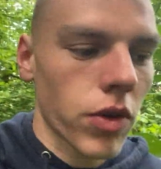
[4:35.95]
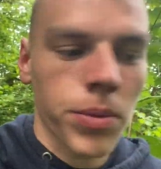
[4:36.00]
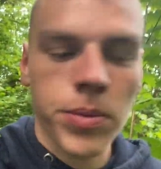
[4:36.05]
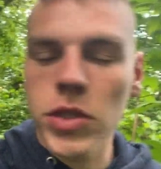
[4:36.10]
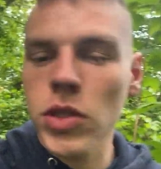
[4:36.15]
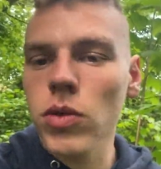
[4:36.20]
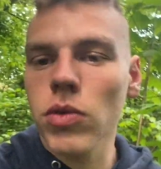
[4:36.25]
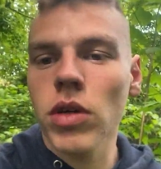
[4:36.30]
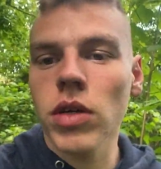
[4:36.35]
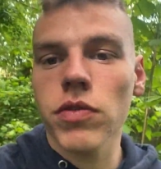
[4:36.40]
I'm
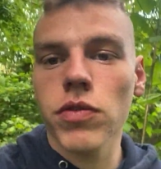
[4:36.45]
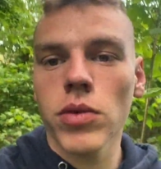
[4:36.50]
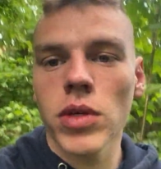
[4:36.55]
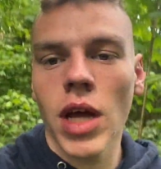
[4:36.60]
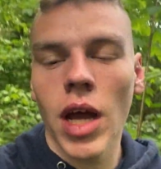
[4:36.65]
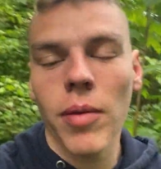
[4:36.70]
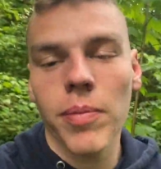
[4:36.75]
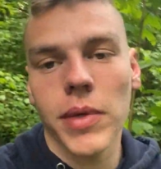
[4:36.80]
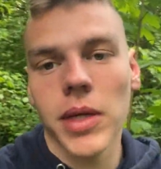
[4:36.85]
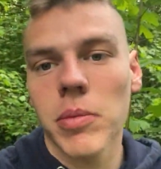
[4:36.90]
so grateful and
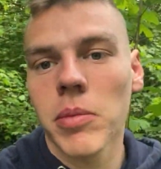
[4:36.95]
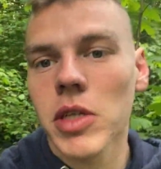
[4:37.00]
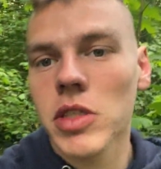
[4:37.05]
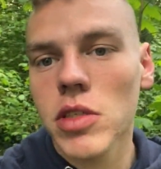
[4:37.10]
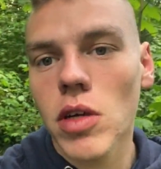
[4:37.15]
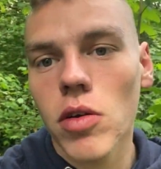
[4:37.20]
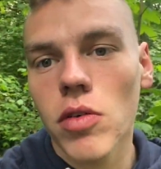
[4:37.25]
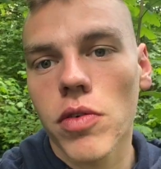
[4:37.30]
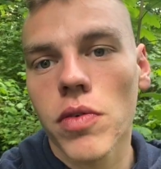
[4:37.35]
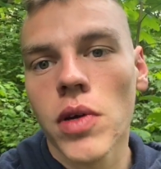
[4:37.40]
happy in
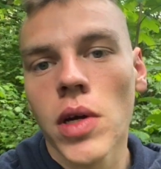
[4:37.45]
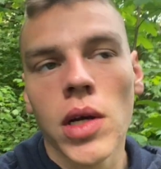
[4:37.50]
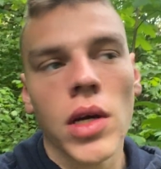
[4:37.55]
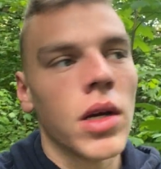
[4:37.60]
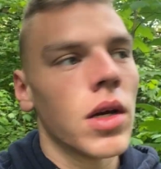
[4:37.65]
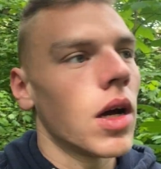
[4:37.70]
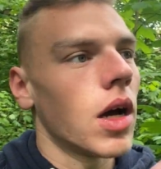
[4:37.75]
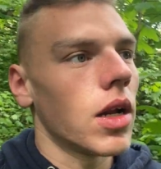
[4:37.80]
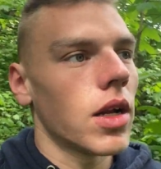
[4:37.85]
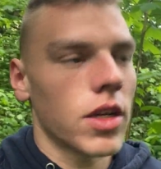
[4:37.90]
myself.
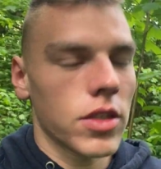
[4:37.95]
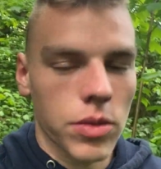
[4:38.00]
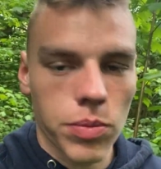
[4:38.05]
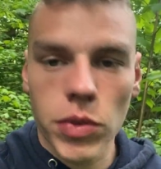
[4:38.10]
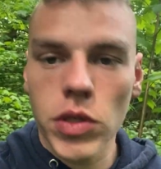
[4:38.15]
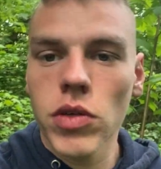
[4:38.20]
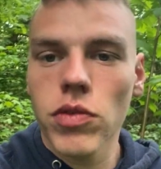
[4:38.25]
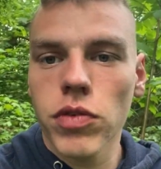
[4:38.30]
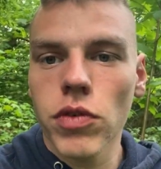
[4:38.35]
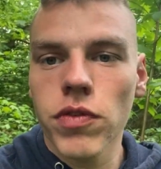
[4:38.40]
And that's a
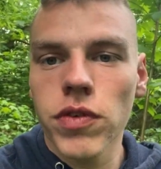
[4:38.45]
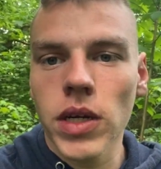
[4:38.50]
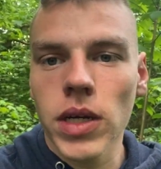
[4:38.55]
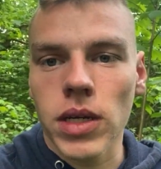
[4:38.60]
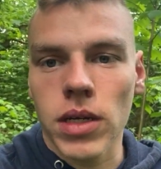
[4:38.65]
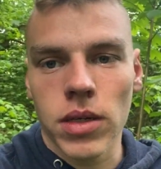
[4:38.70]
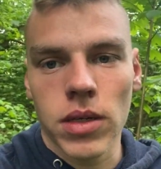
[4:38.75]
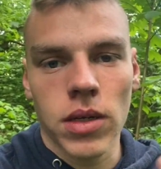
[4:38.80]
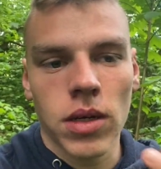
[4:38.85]
beautiful thing.